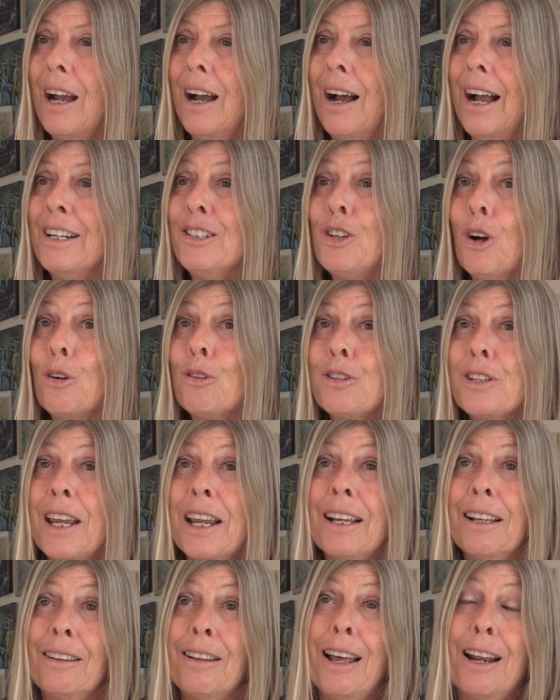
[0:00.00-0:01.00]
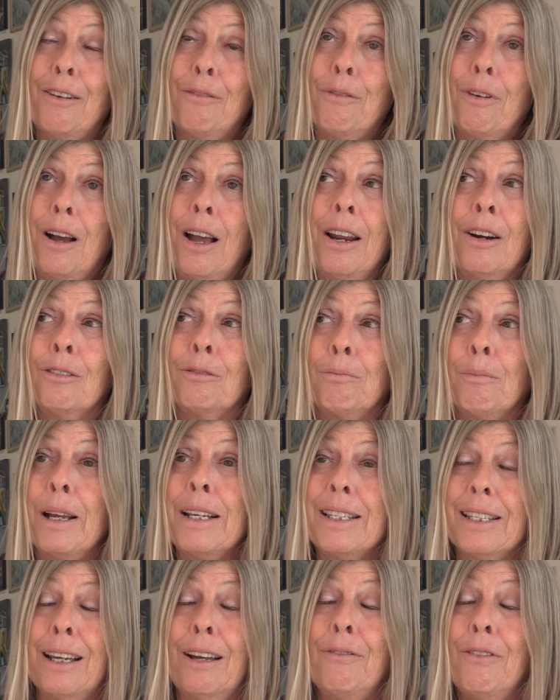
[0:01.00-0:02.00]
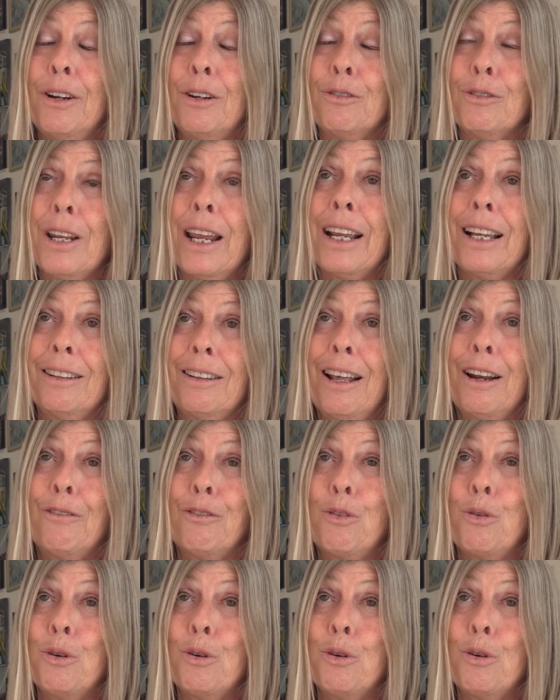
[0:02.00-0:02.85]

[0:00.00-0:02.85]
I don't take a lot of